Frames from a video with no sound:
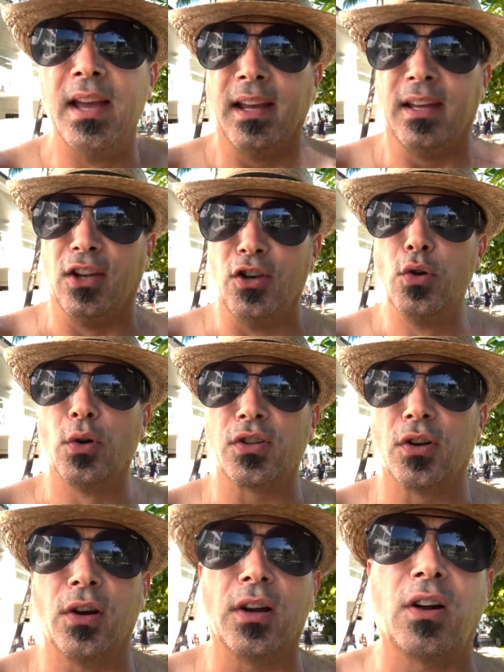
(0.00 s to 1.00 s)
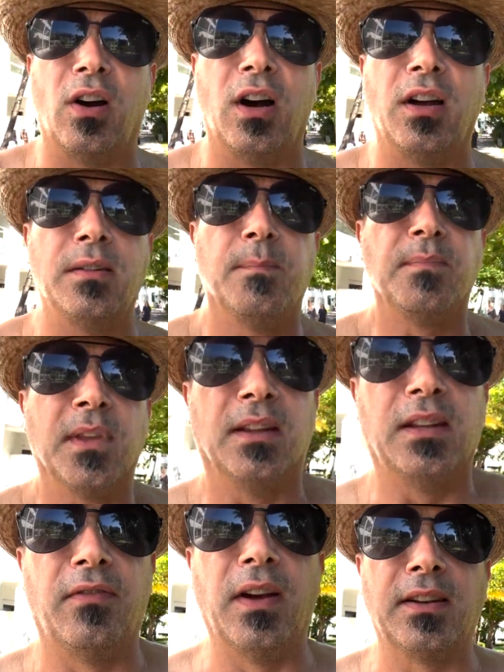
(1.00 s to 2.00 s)
In the newest Huracan,
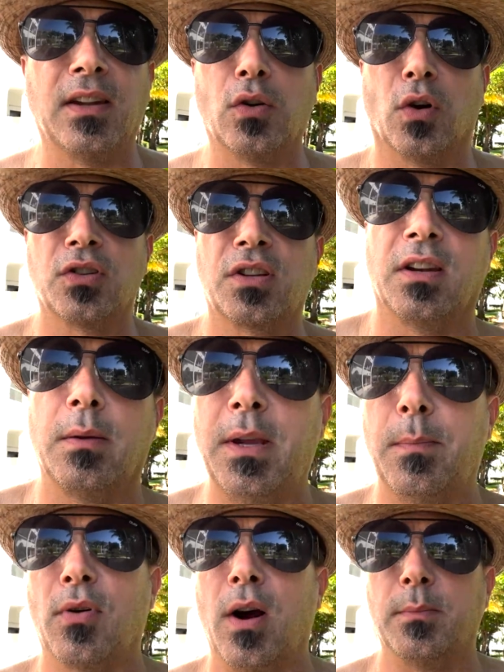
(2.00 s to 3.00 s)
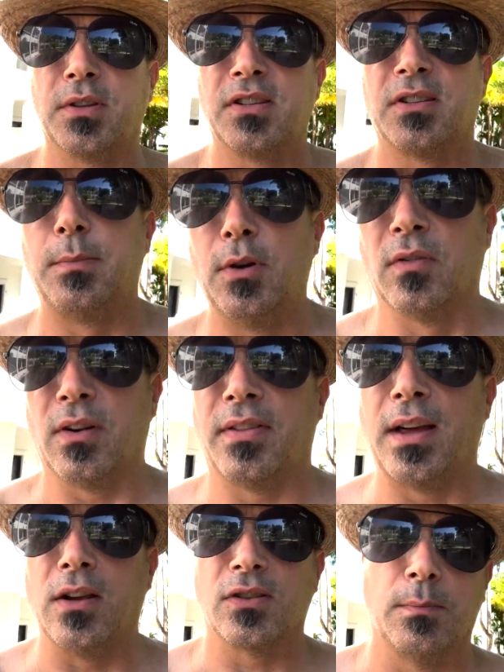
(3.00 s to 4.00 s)
the Aventador is gonna be, promises to be over a
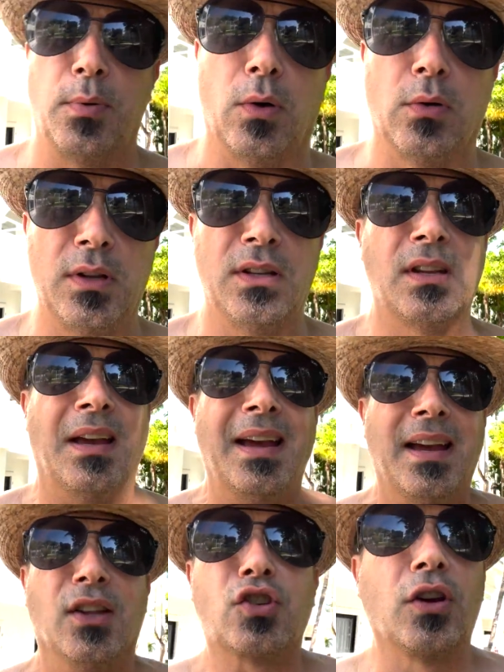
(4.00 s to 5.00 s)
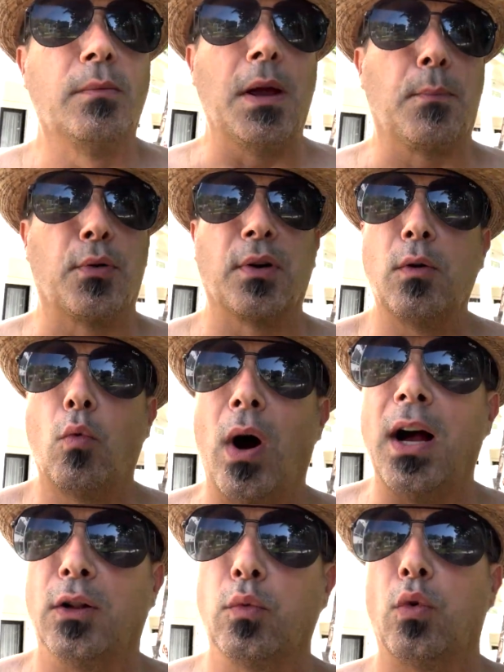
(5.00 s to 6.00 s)
thousand ponies. It's gonna be a pretty
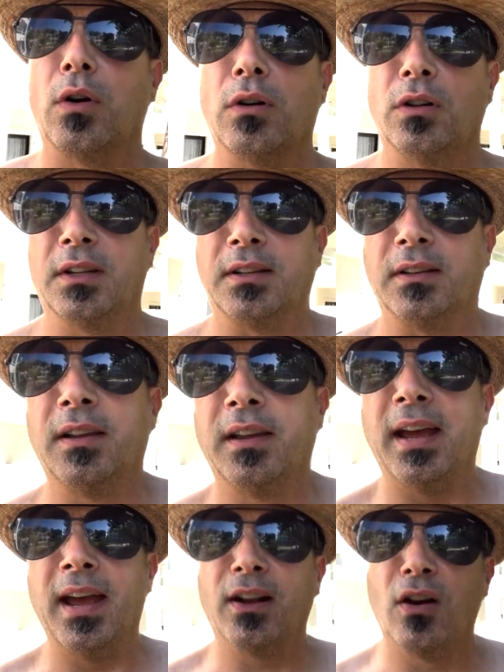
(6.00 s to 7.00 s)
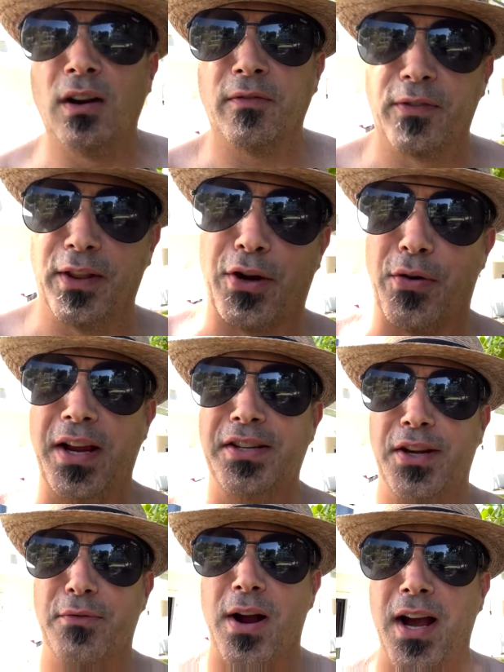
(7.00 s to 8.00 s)
wild world and hang on for the
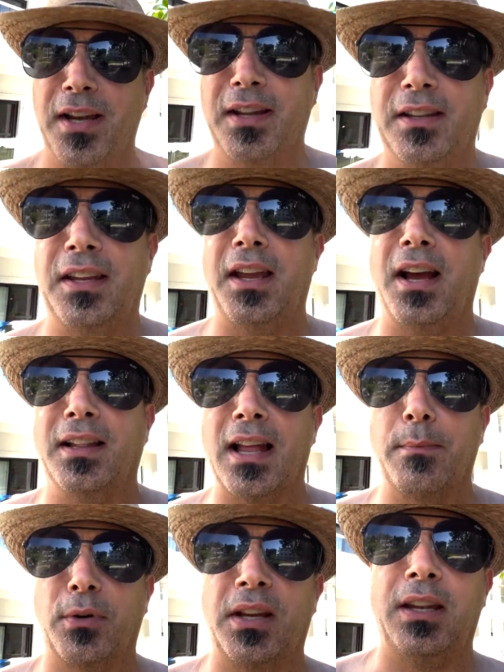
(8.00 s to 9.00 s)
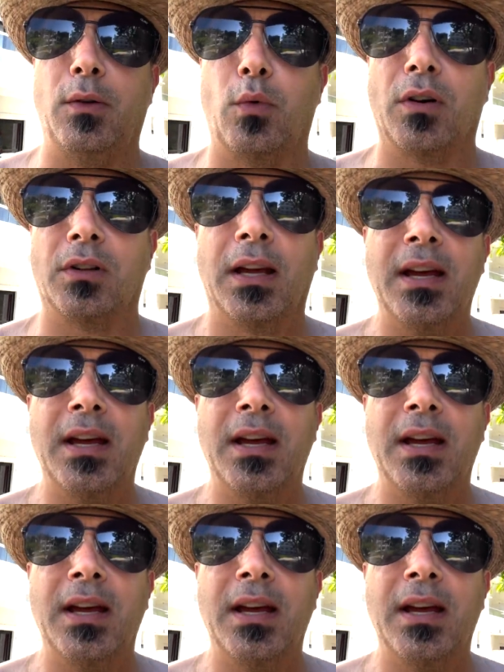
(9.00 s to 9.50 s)
crazy ride in the uh, Lamborghini world